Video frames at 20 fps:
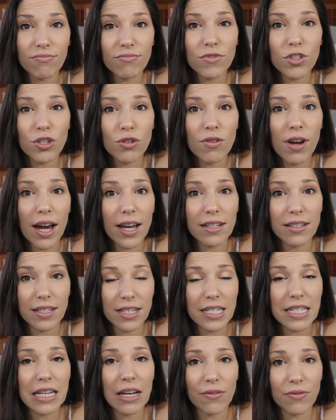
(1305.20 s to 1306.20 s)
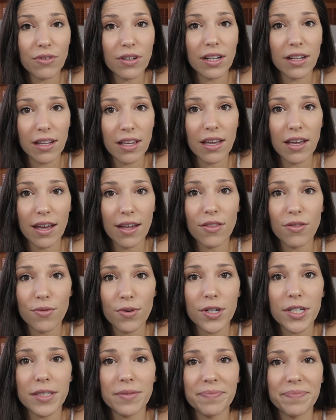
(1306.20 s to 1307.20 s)
you guys can definitely get
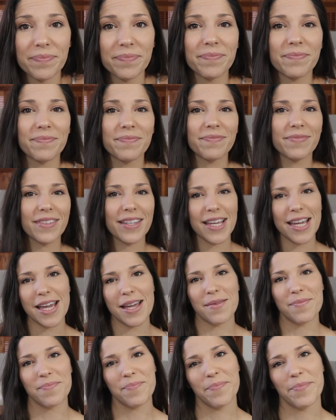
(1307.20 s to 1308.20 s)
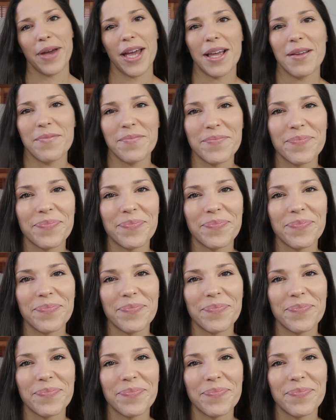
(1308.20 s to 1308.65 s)
through it. Okay, bye.